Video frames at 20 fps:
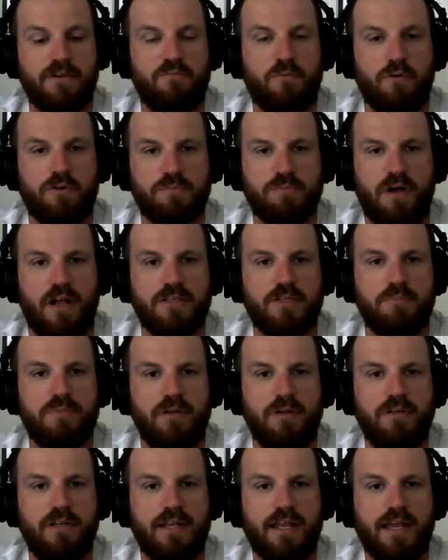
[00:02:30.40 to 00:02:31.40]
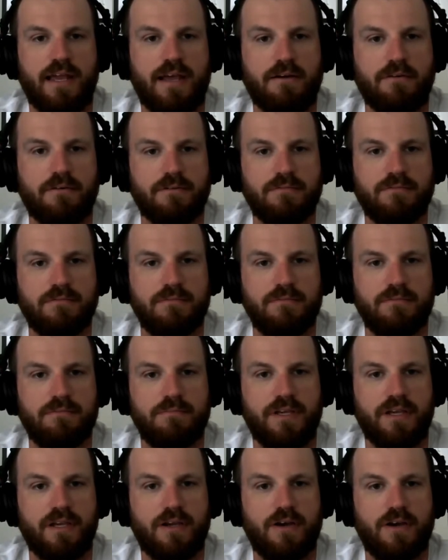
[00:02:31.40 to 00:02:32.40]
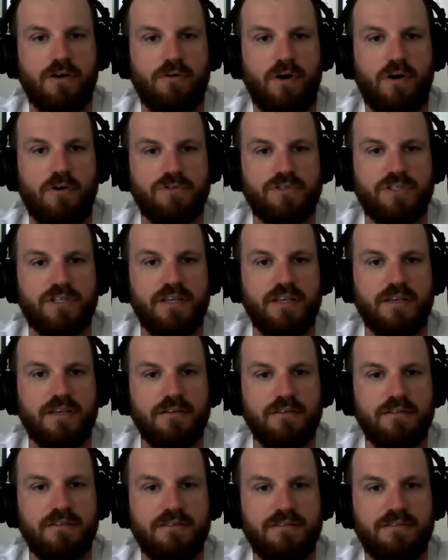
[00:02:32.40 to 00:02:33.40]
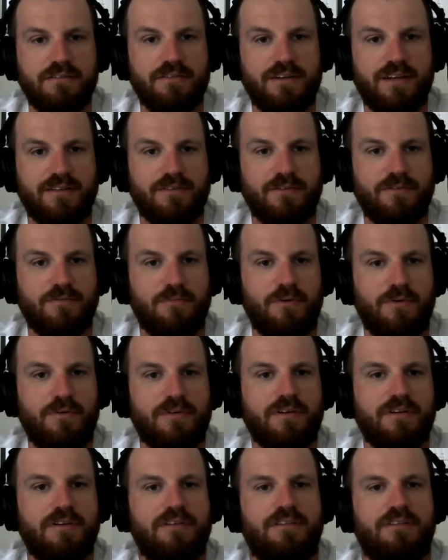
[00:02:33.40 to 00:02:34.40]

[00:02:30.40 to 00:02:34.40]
have more responsibility now being co-OC. You got a little more.